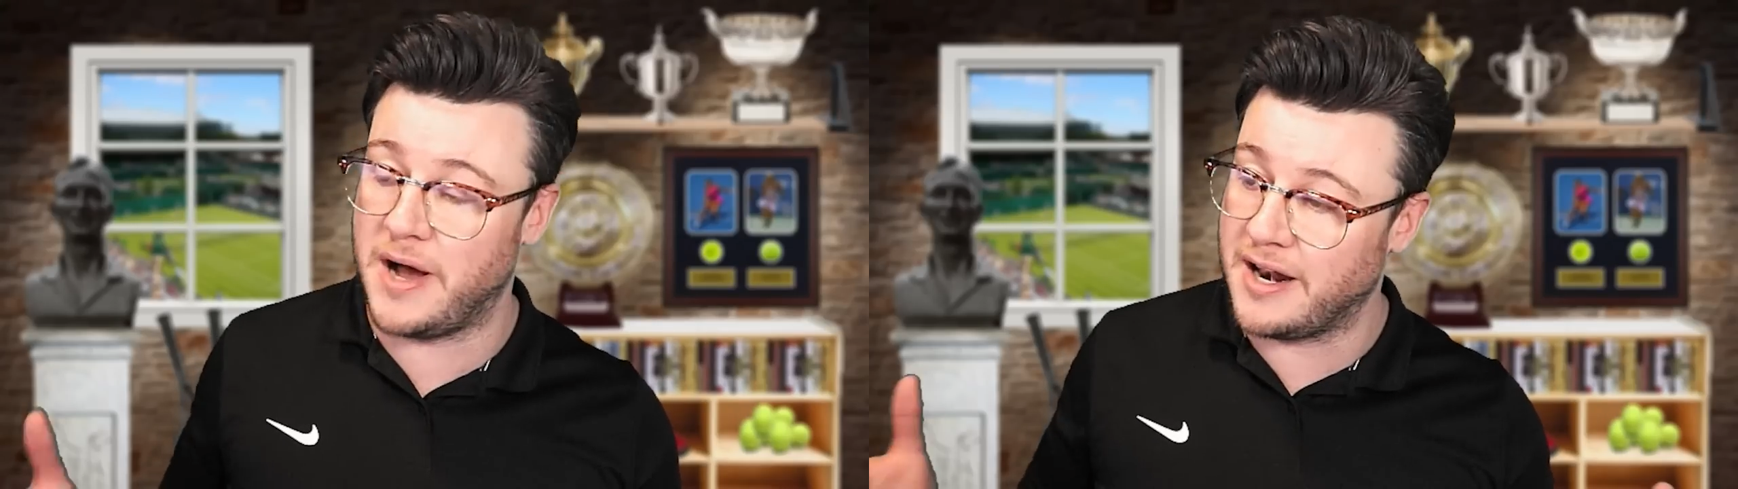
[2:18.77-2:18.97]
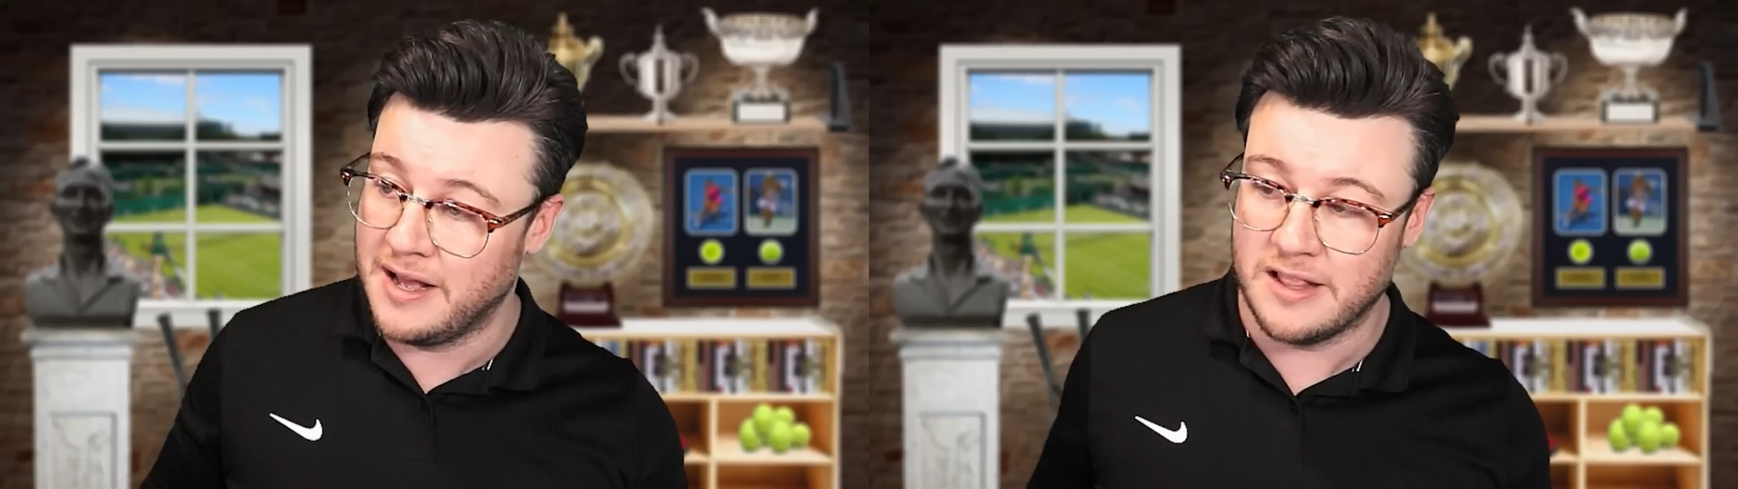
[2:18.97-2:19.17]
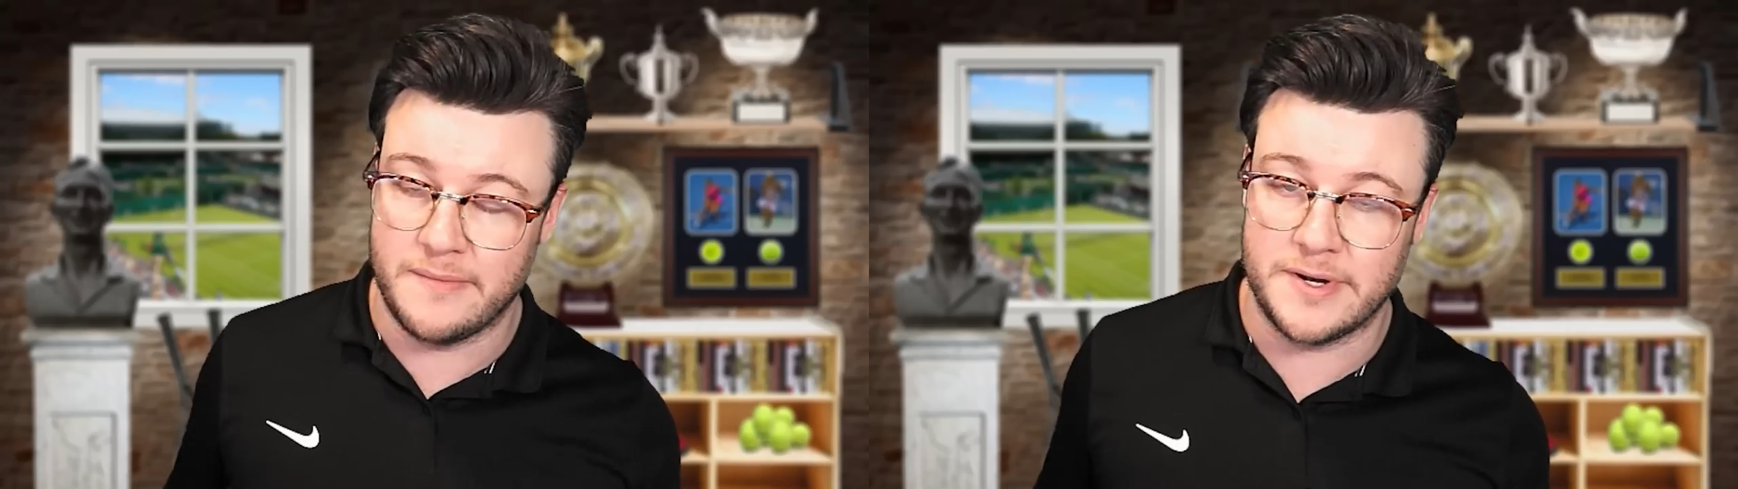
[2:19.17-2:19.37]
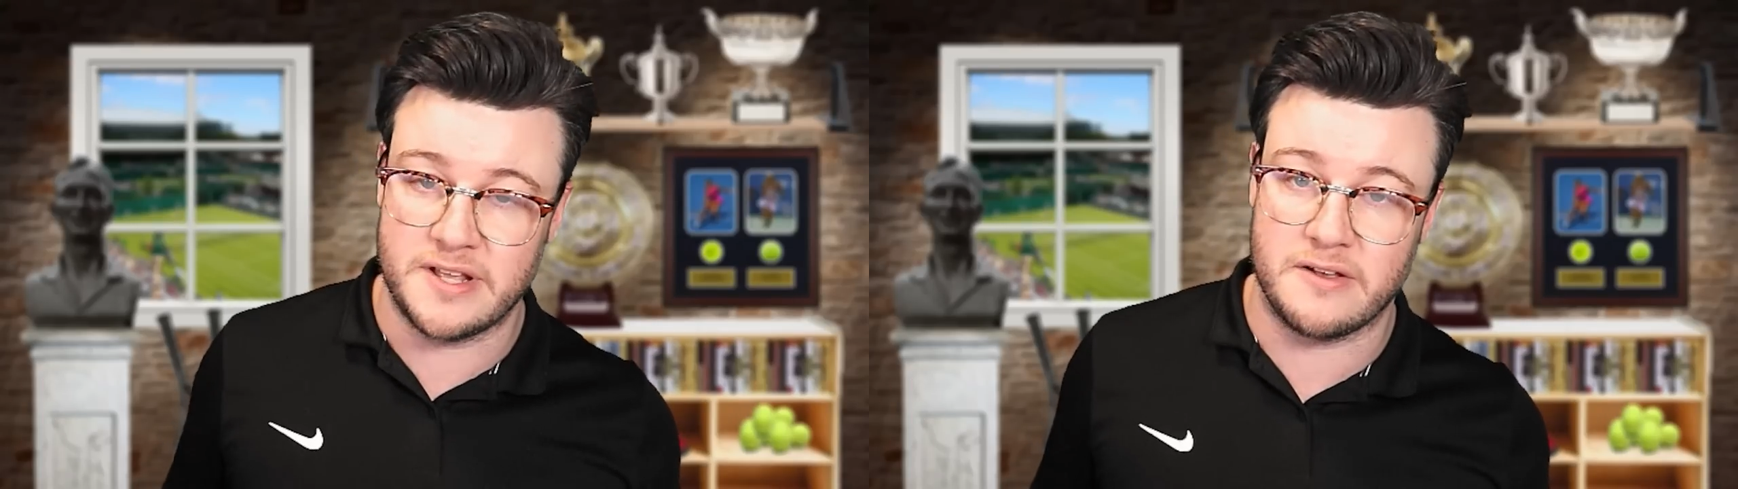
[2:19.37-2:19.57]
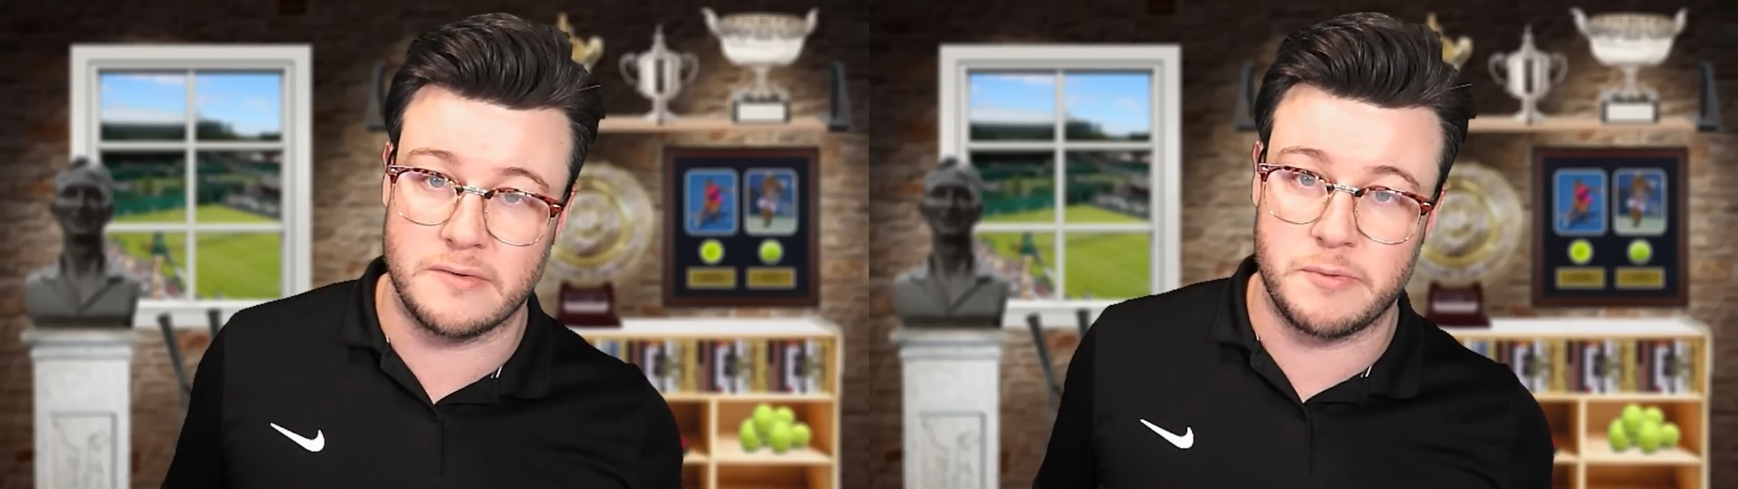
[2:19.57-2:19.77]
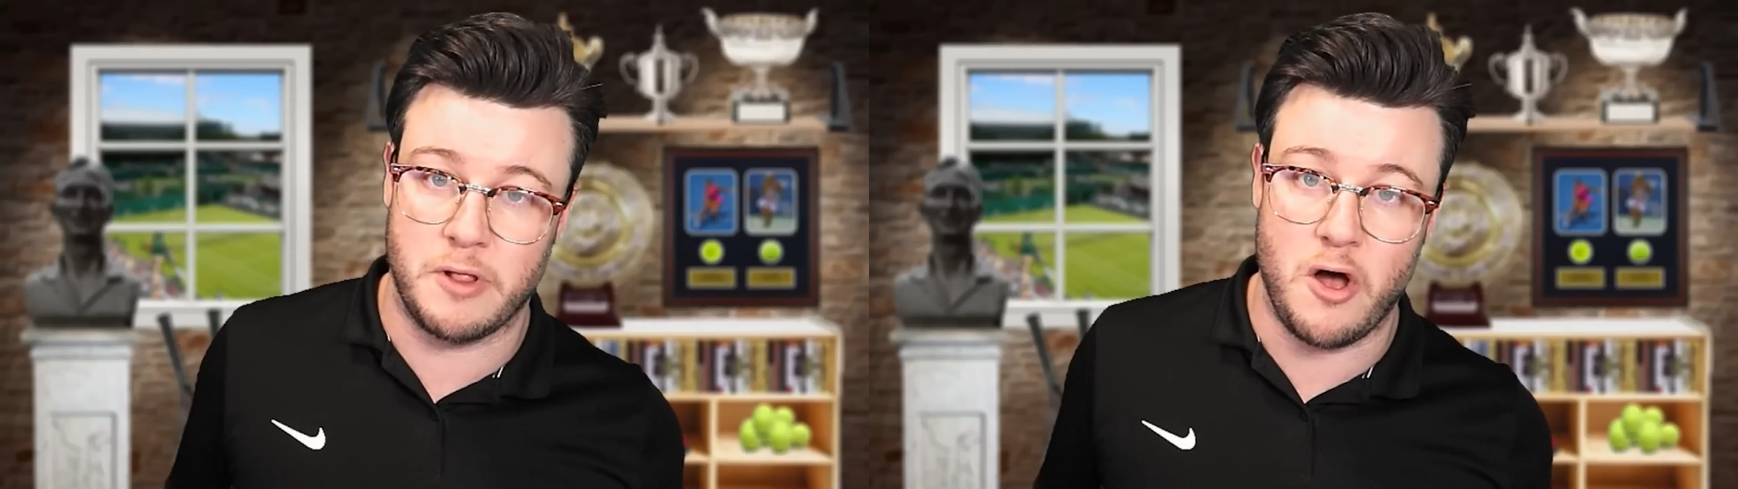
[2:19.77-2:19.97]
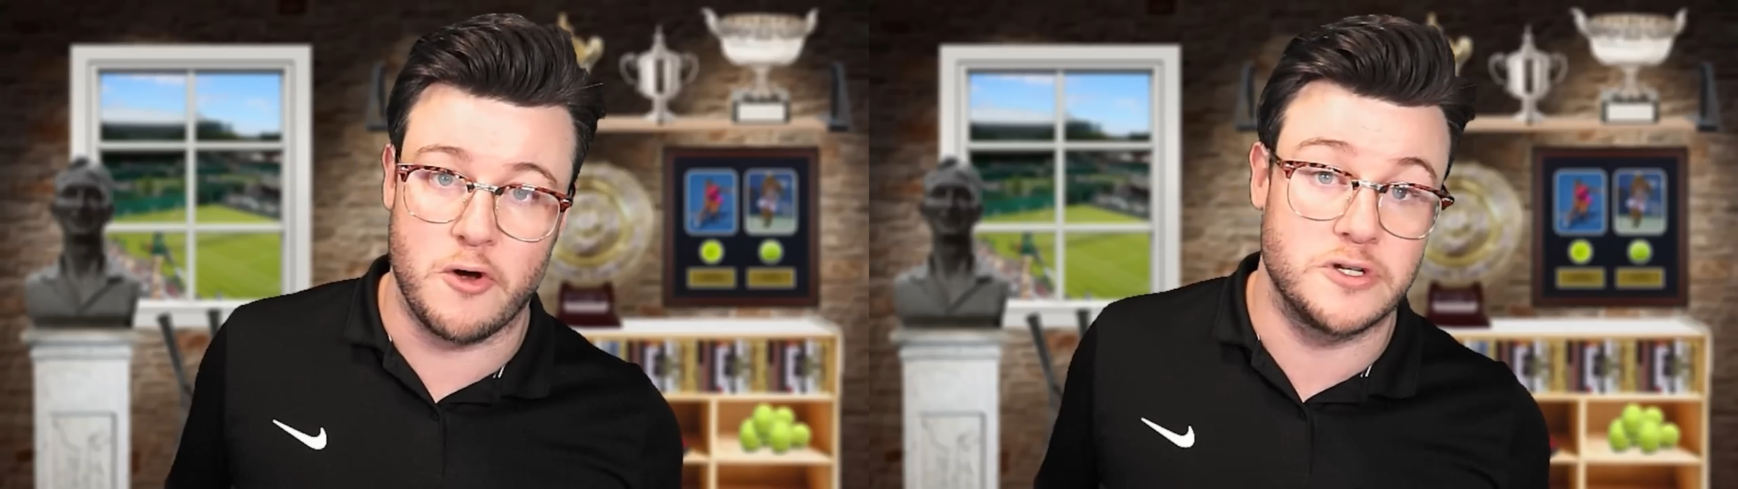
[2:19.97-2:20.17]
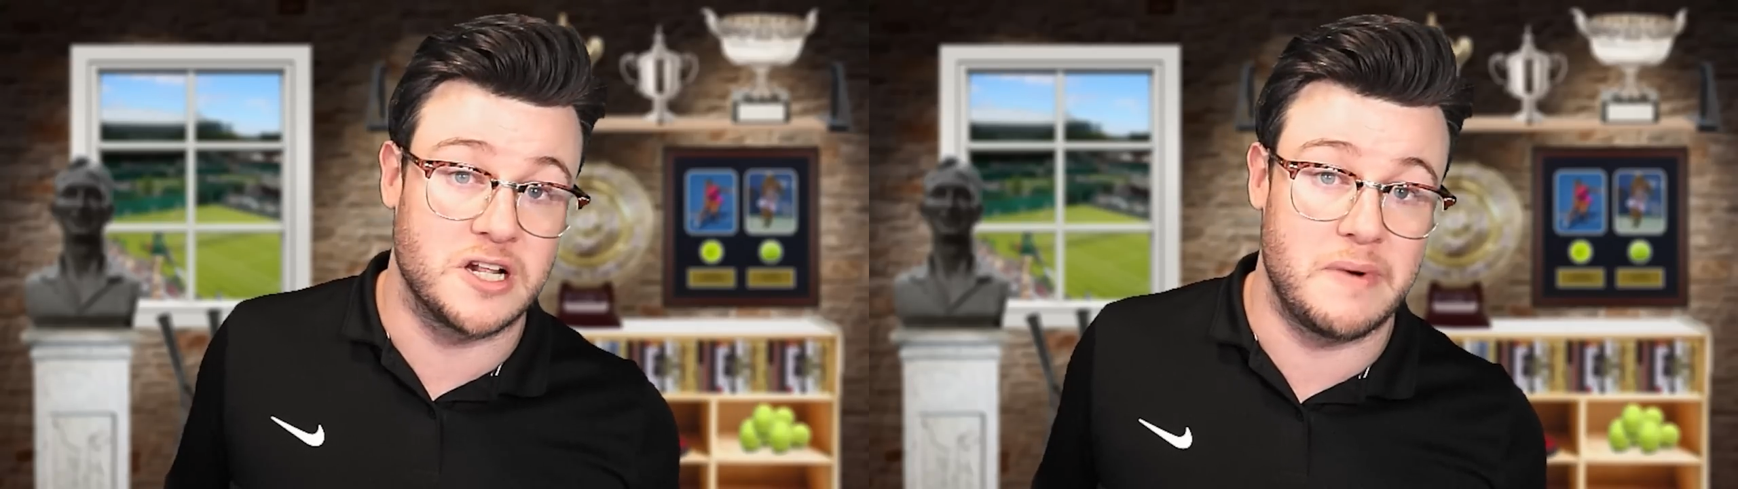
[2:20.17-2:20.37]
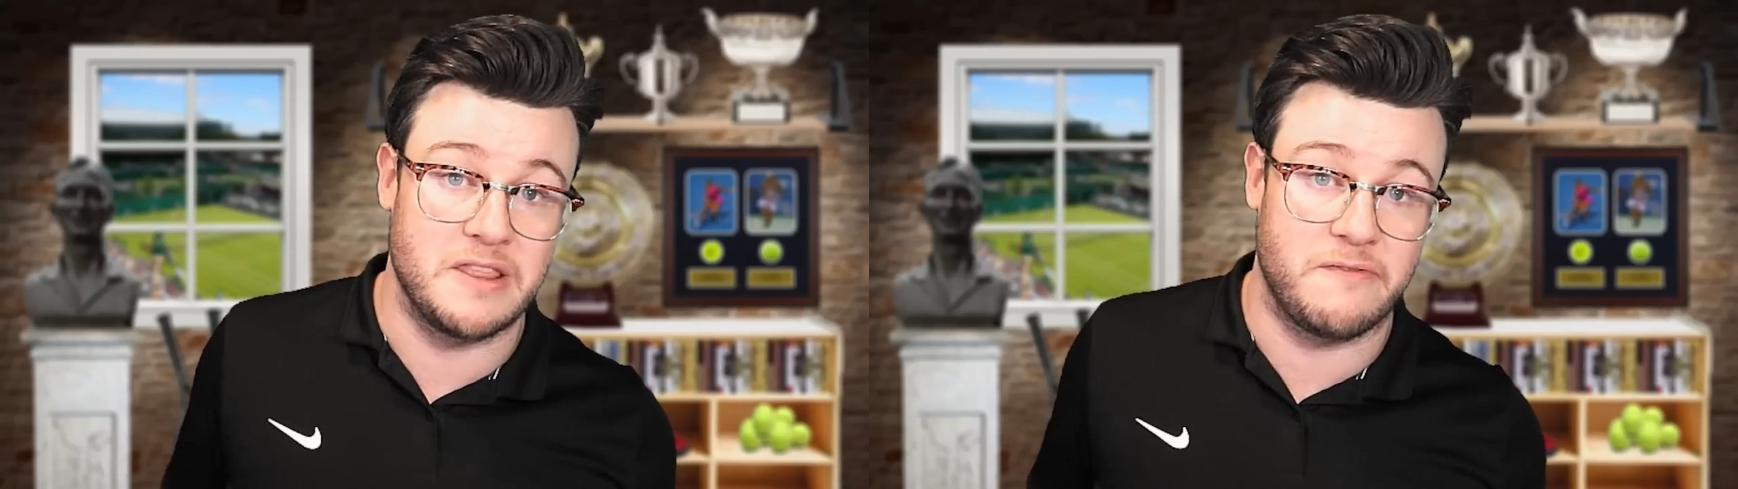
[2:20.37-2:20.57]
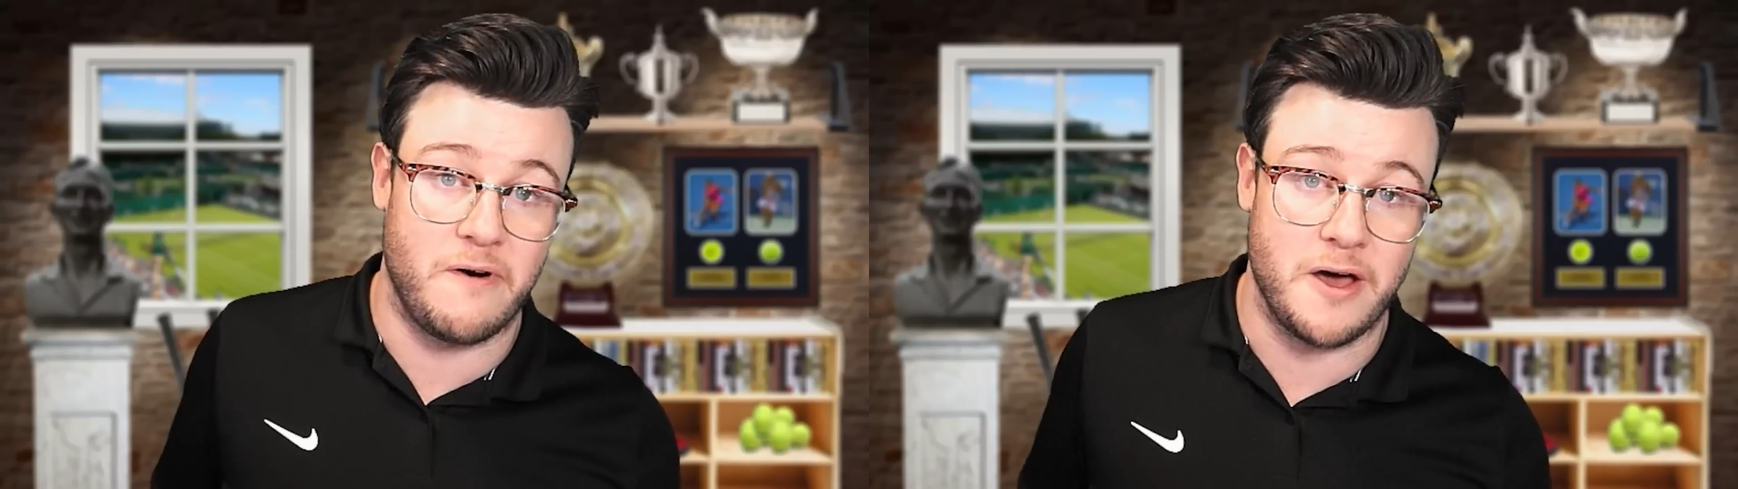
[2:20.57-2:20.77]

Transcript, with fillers: But let me know in the comments below who's going to make the